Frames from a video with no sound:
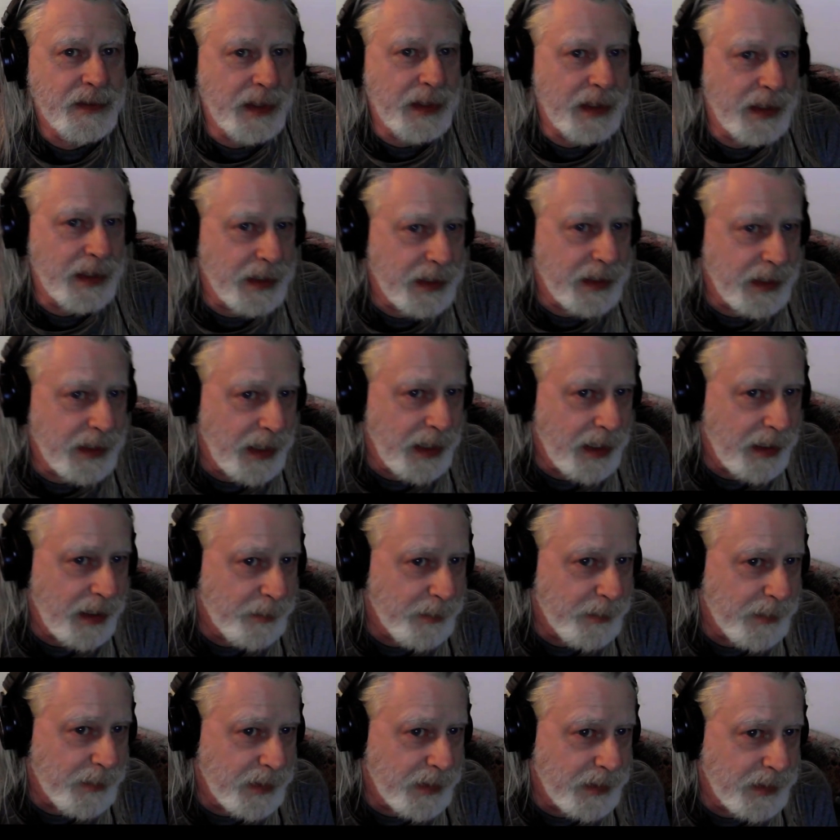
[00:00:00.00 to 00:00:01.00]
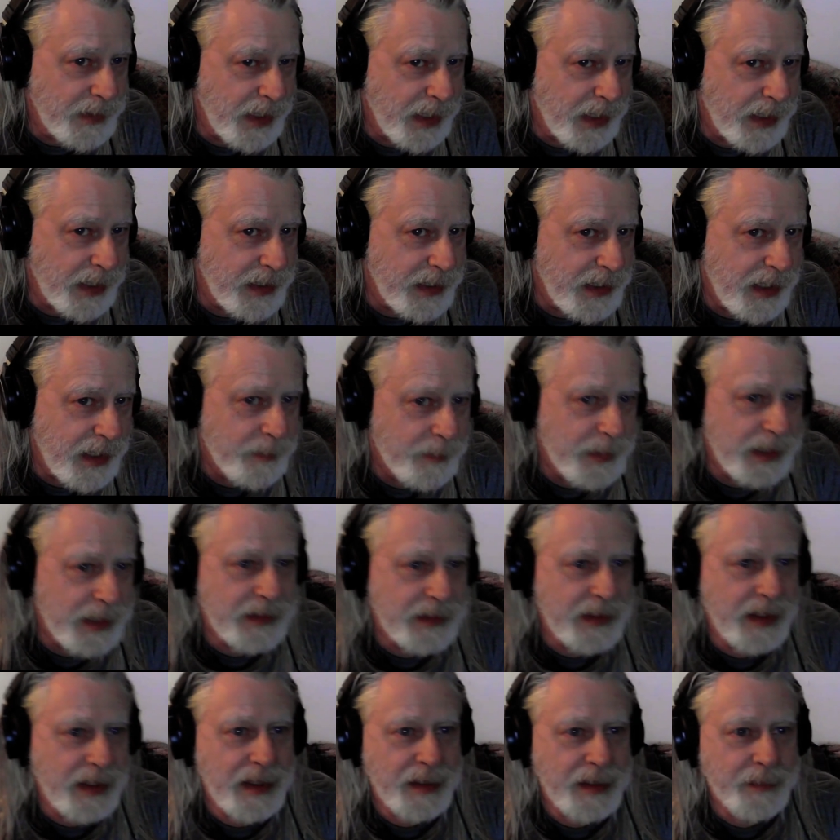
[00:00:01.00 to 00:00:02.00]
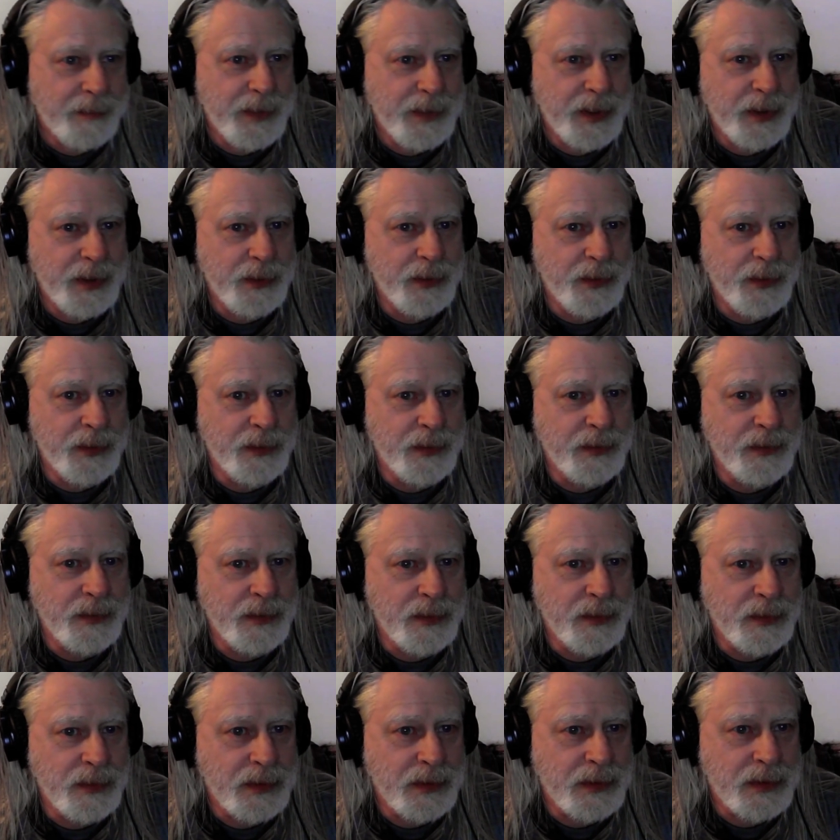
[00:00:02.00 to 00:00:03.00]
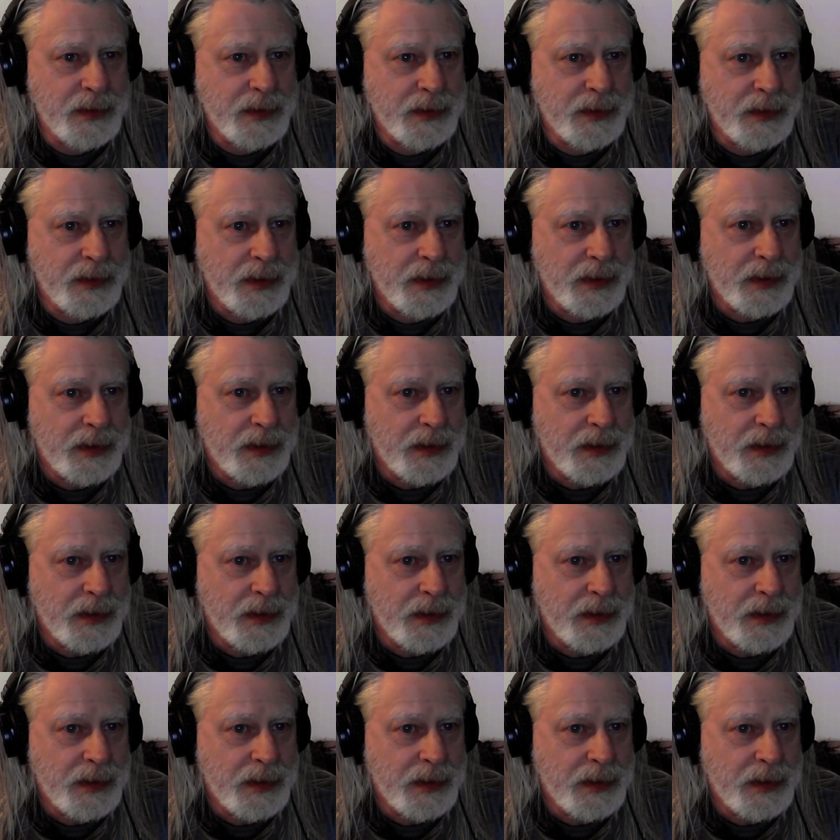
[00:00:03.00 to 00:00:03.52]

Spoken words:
The Economic Time News,